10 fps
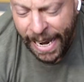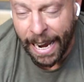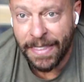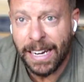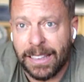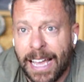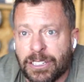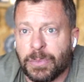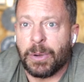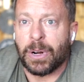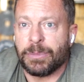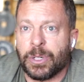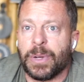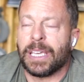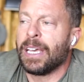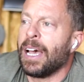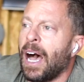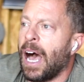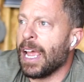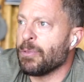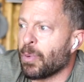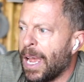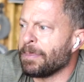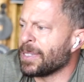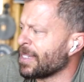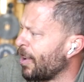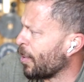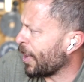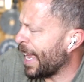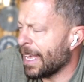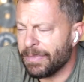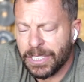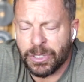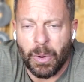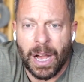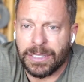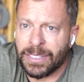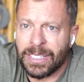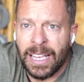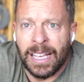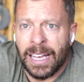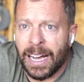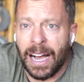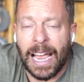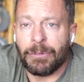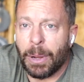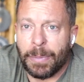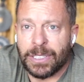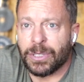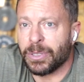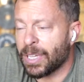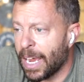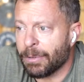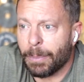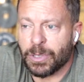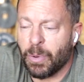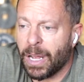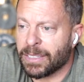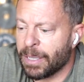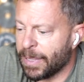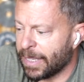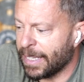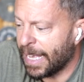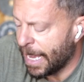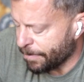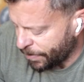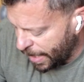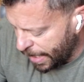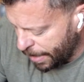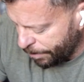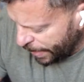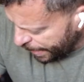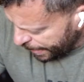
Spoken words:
and that allows me when I'm doing high reps or heavy squats, high rep pistols, high rep squats, something like that.